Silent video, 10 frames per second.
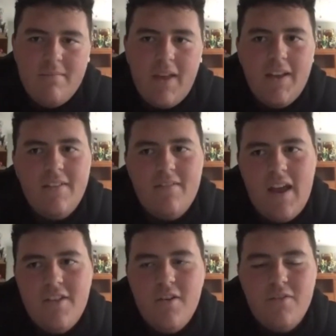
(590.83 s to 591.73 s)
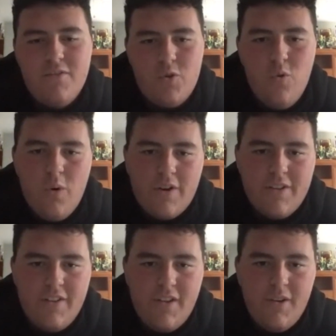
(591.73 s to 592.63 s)
Like I do have schoolwork
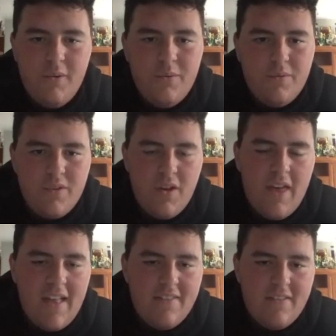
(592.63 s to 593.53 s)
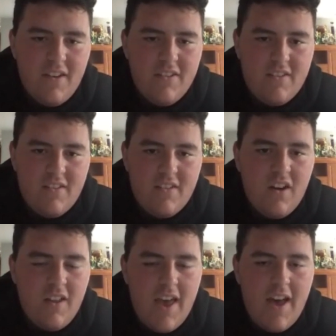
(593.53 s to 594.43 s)
to do, so that does
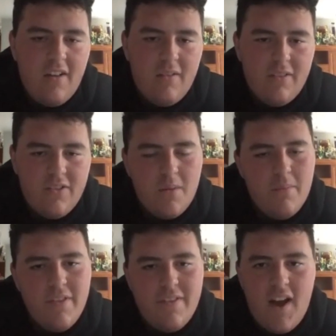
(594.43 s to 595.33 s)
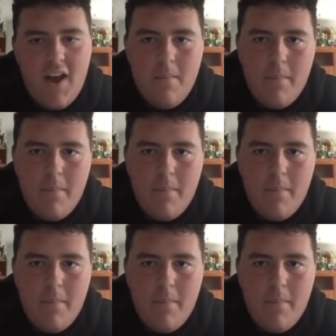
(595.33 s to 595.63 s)
cut out some of the time.